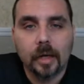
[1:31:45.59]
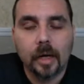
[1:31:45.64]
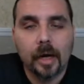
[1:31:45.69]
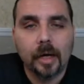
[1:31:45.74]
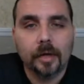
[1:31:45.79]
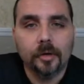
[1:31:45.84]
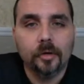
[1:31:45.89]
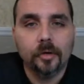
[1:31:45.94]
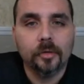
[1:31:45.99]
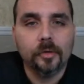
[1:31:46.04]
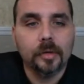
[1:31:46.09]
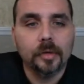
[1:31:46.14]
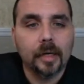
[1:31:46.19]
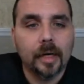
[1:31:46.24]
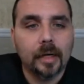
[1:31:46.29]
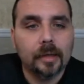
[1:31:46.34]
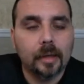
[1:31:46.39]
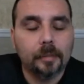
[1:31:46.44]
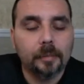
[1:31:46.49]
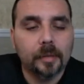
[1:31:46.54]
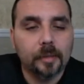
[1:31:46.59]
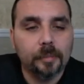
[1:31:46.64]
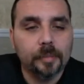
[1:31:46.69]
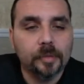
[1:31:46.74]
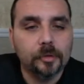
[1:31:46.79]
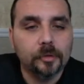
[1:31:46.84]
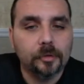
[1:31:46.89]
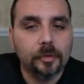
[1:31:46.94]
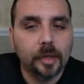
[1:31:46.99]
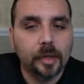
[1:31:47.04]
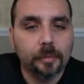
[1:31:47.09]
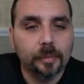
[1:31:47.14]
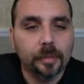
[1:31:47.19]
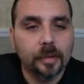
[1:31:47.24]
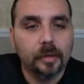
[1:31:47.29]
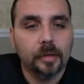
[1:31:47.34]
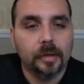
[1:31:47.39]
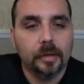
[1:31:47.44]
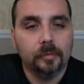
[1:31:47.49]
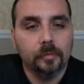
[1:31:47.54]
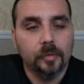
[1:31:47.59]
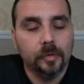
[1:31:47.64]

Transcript: I know that I'm going to build credibility